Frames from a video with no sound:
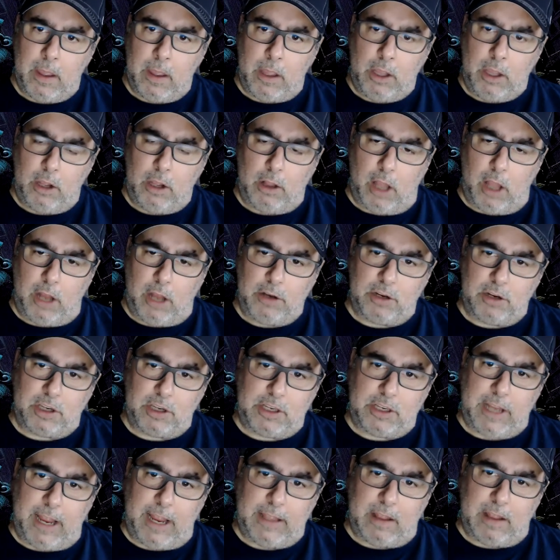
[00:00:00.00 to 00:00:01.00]
you'll
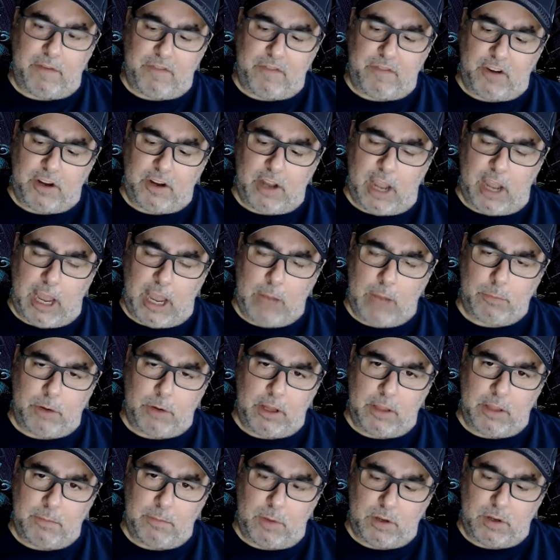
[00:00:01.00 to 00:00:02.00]
understand that for Kant, one
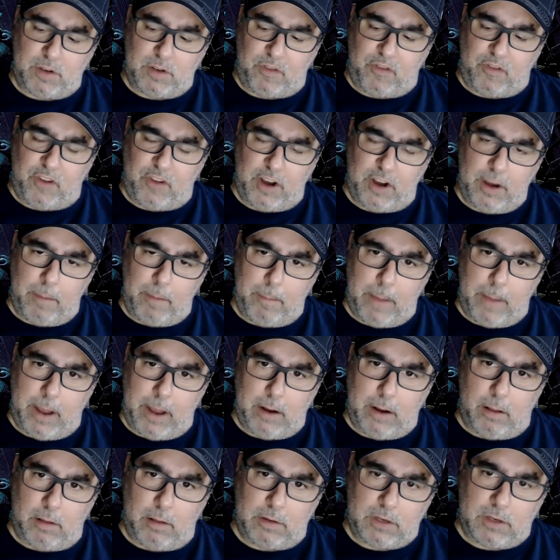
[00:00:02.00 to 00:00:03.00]
of the most
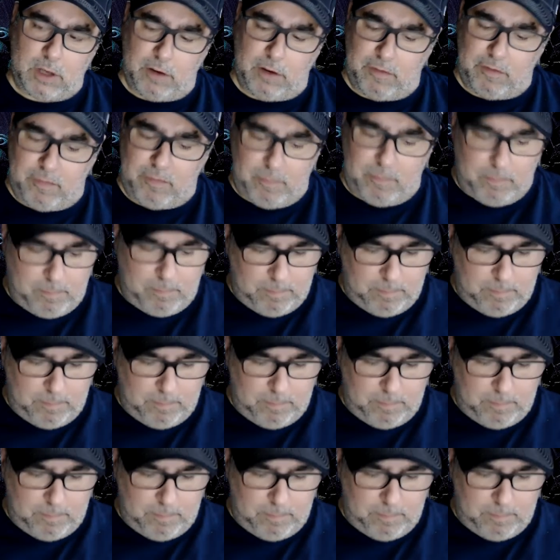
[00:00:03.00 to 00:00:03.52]
fundamental sort of